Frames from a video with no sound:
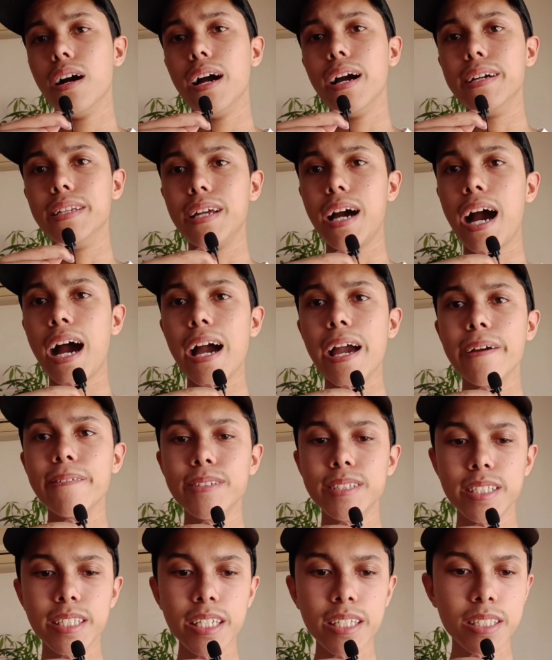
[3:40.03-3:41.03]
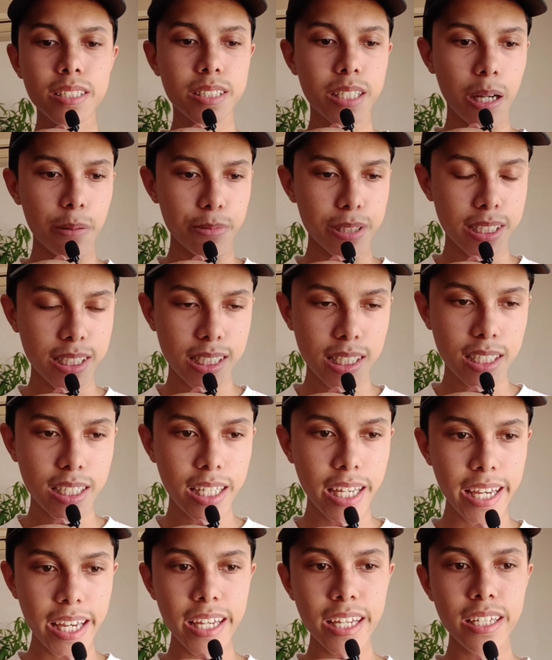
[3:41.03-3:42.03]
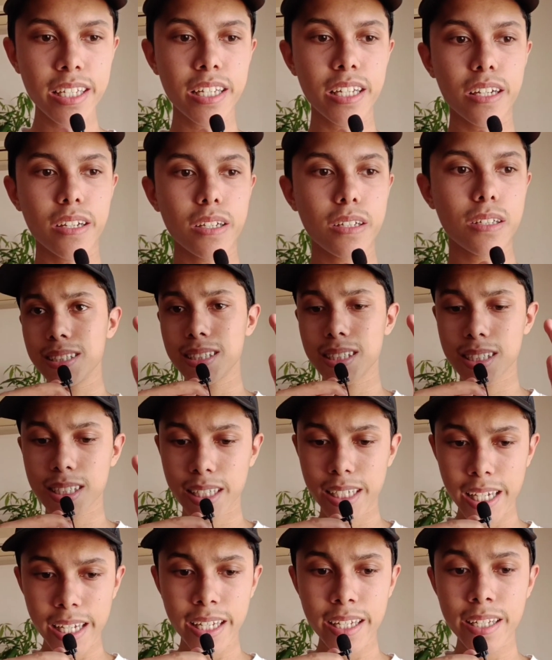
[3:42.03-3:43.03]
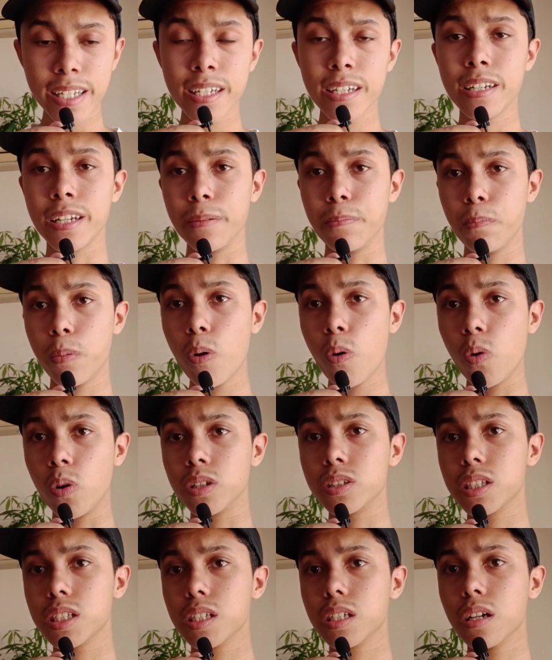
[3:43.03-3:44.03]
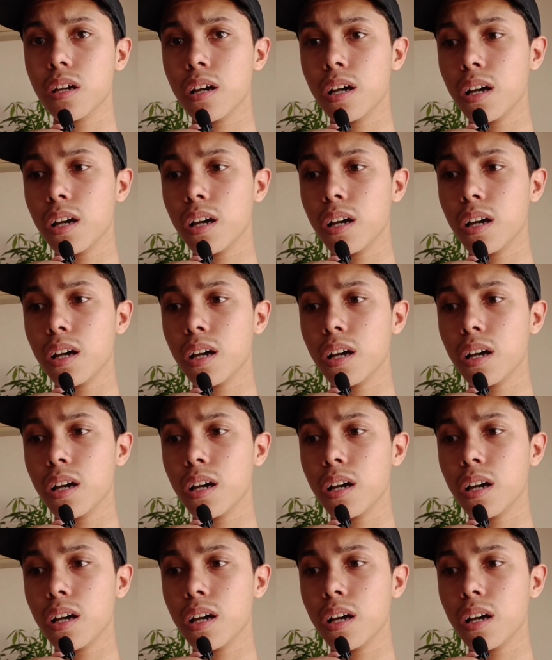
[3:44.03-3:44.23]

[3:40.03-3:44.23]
And I have seen some scary reports